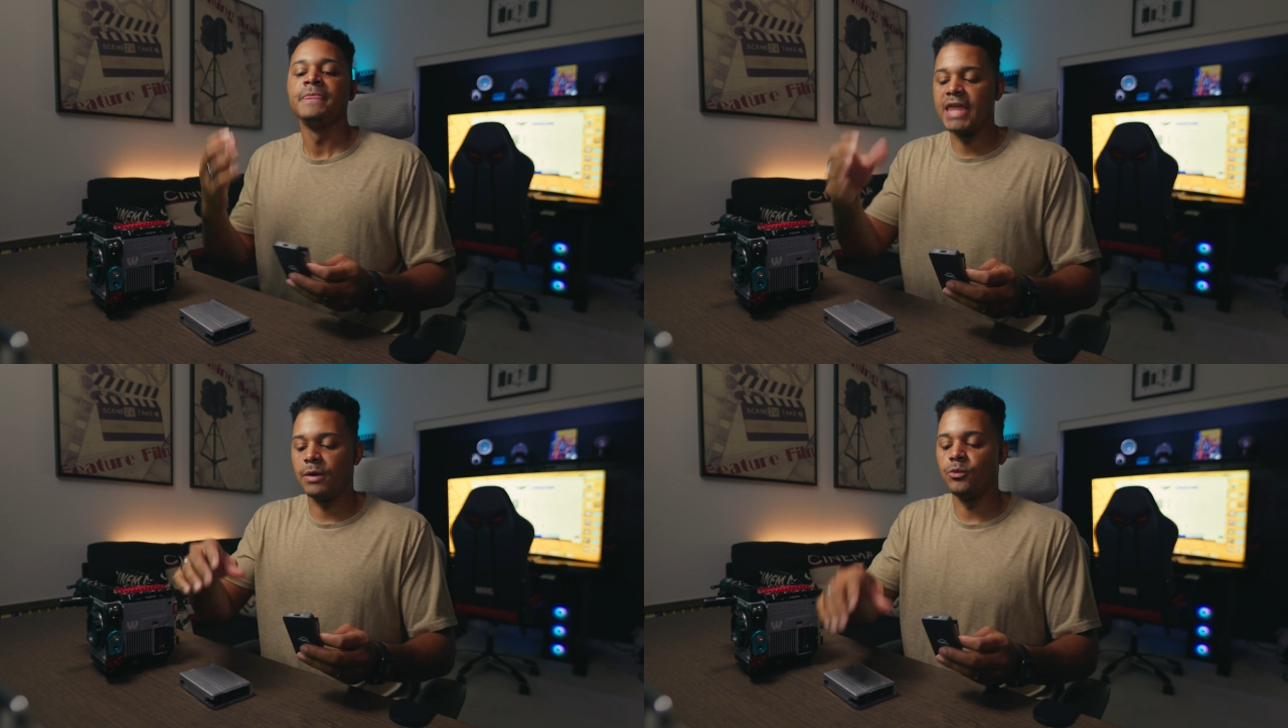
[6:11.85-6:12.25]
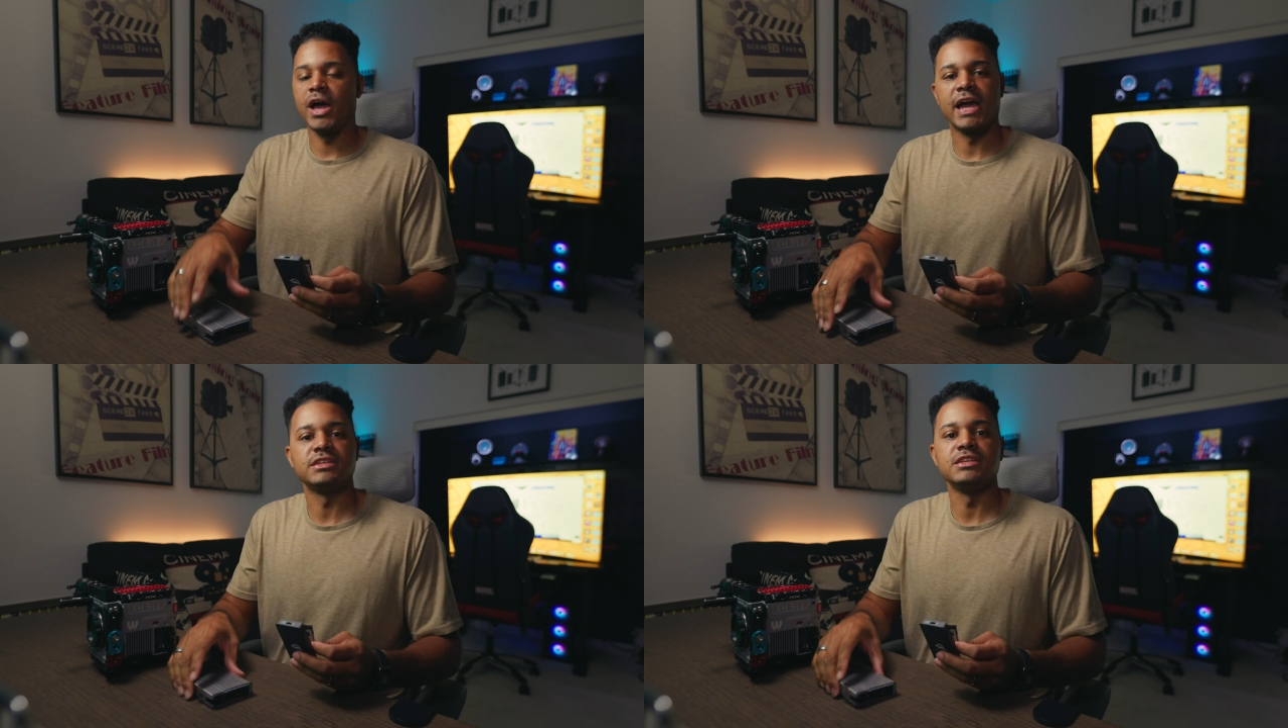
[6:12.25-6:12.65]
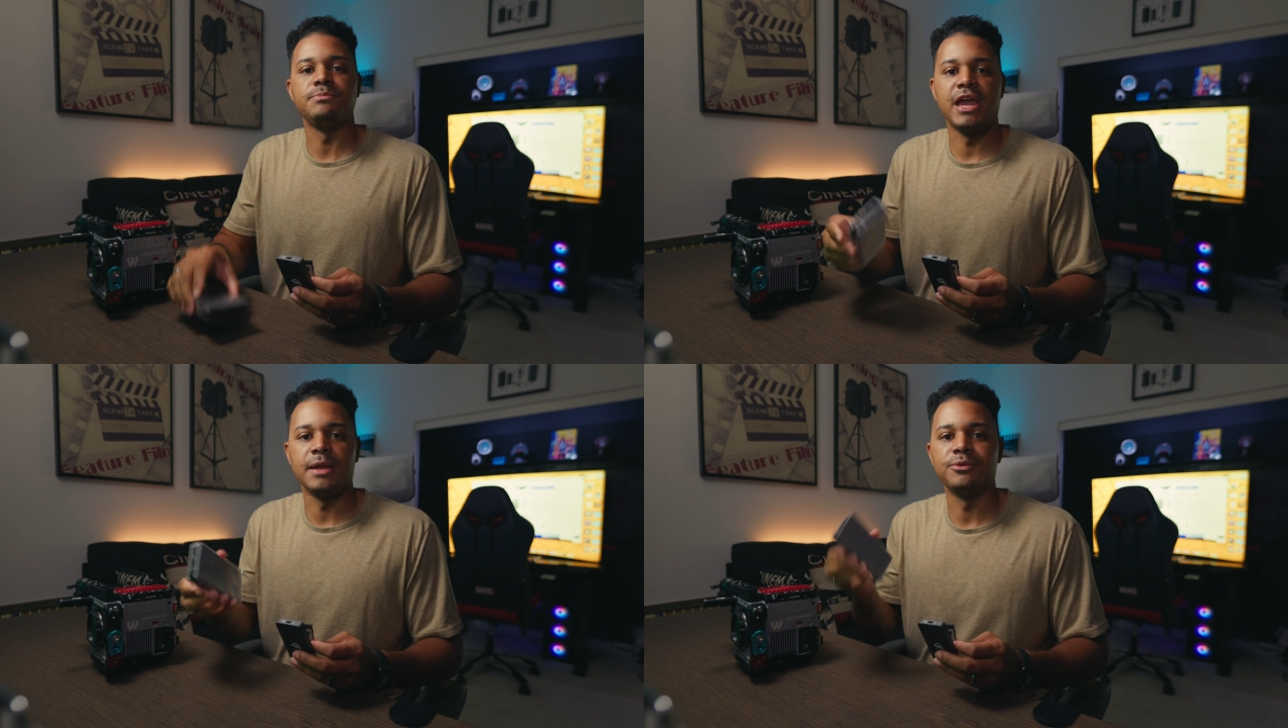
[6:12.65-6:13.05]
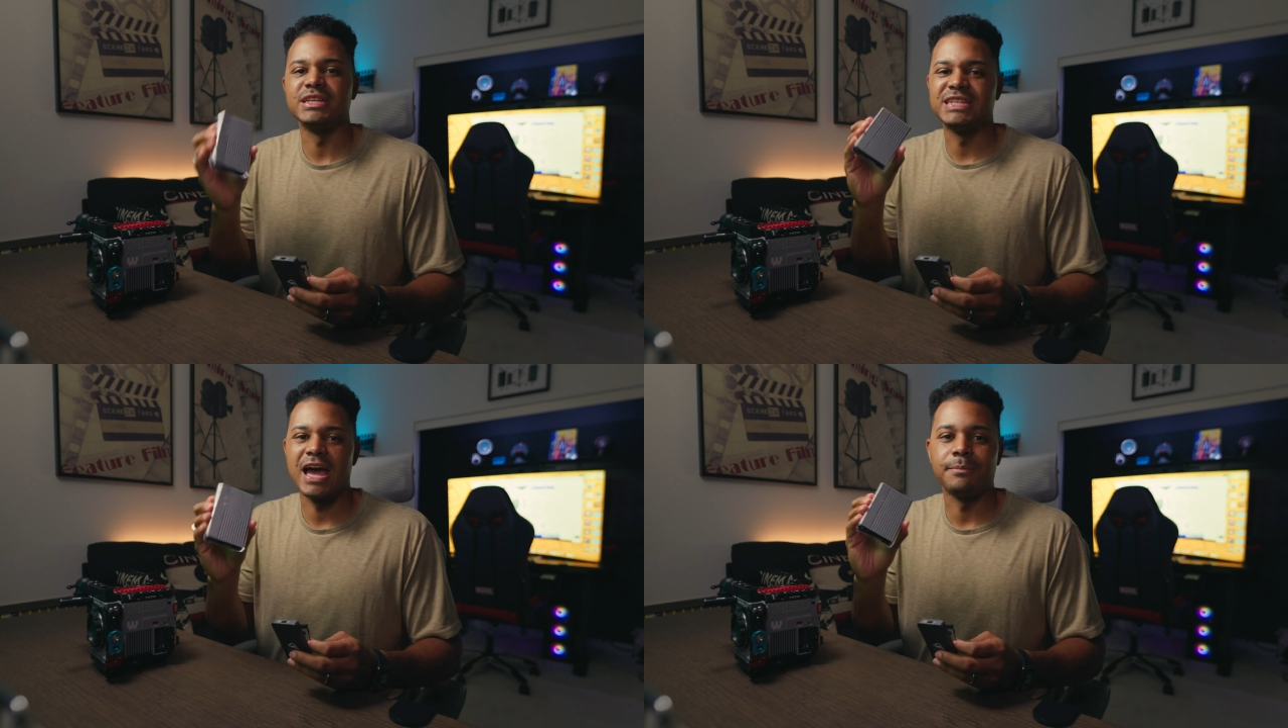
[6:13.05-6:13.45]
that will actually be able to
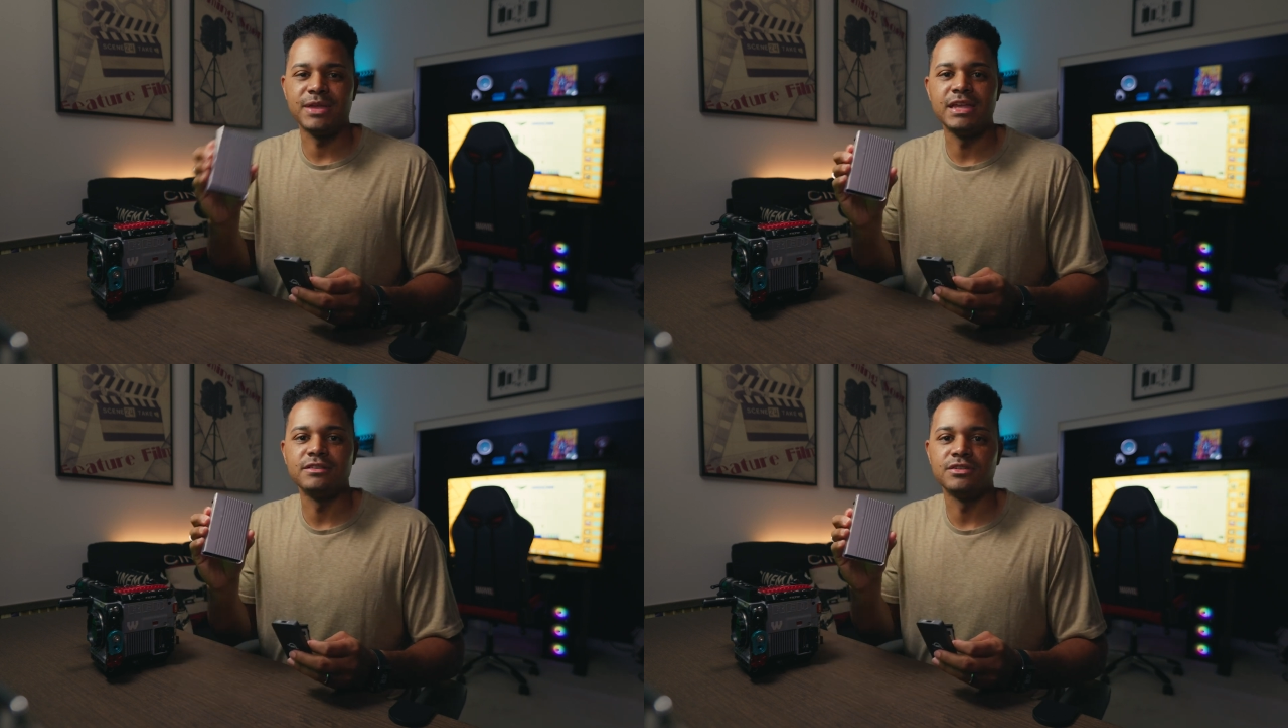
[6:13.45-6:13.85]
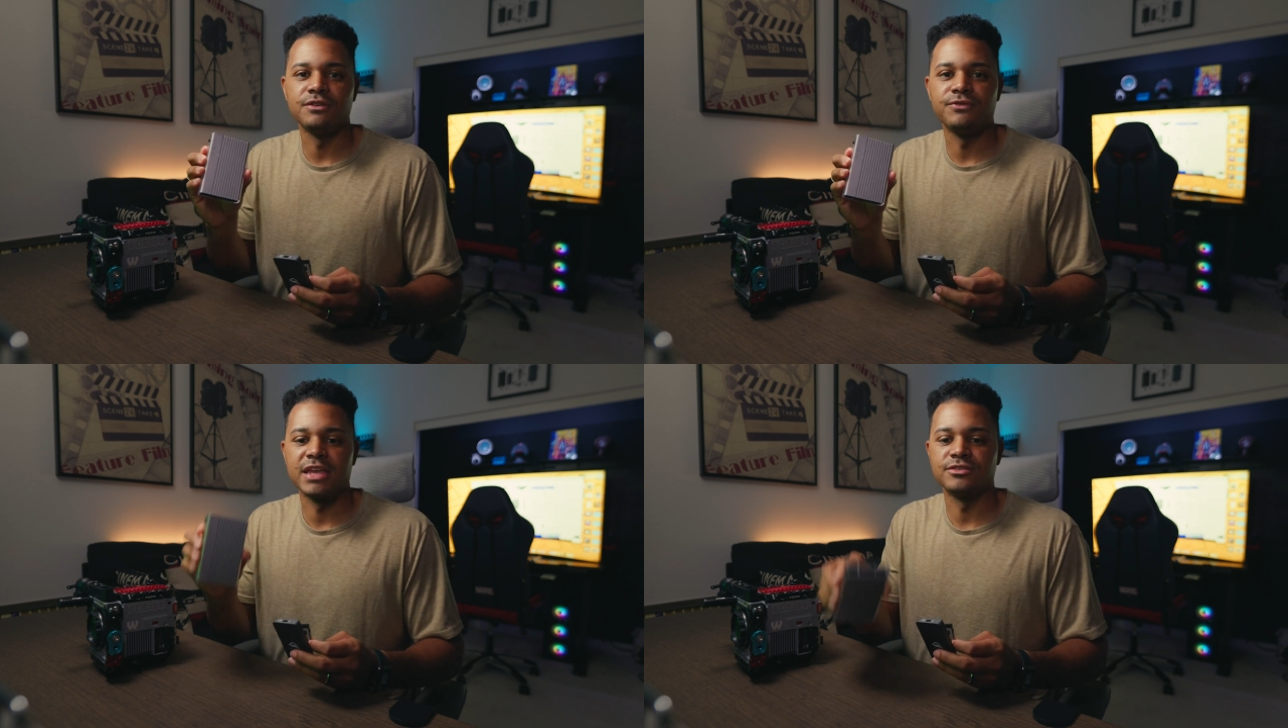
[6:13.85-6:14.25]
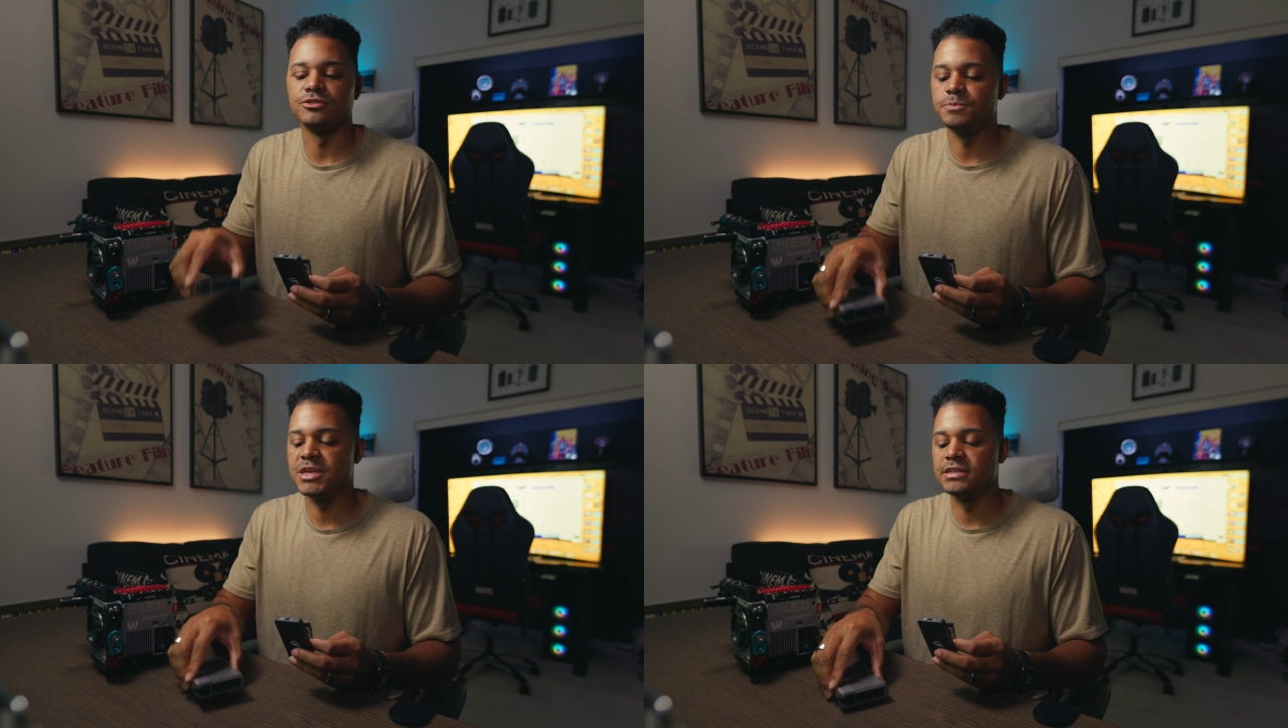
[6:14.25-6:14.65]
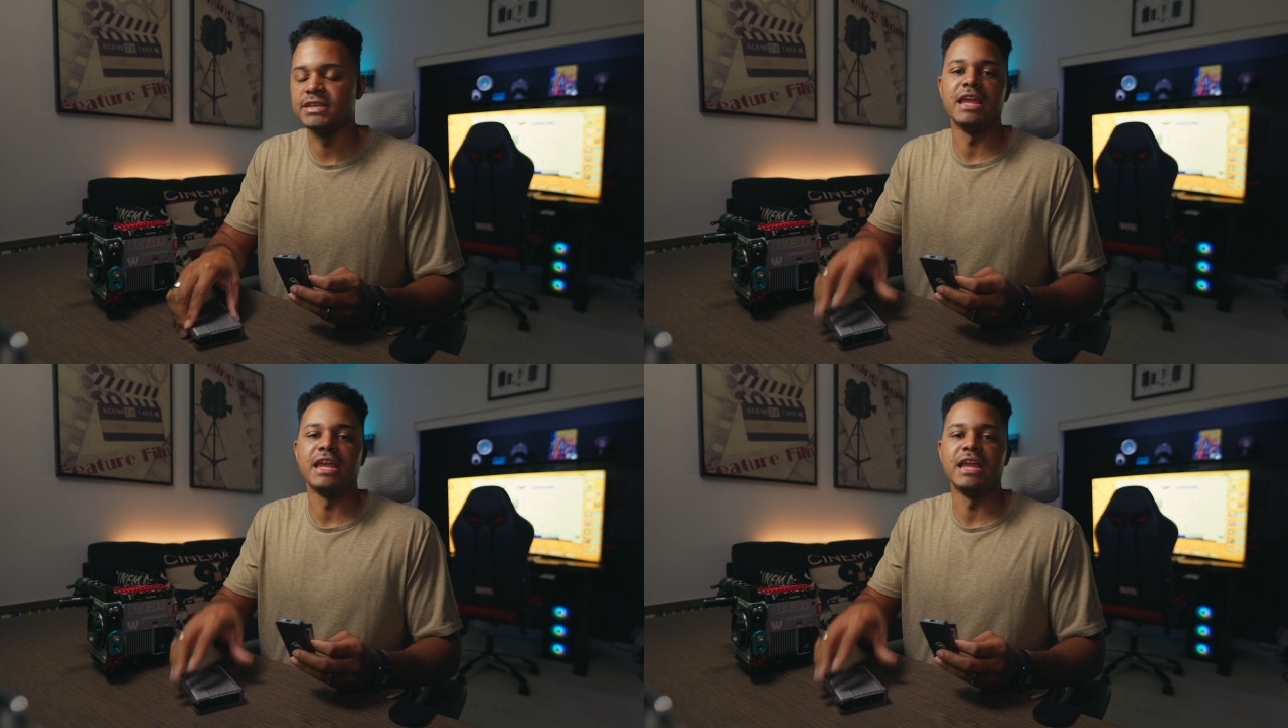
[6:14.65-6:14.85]
tap into the faster speeds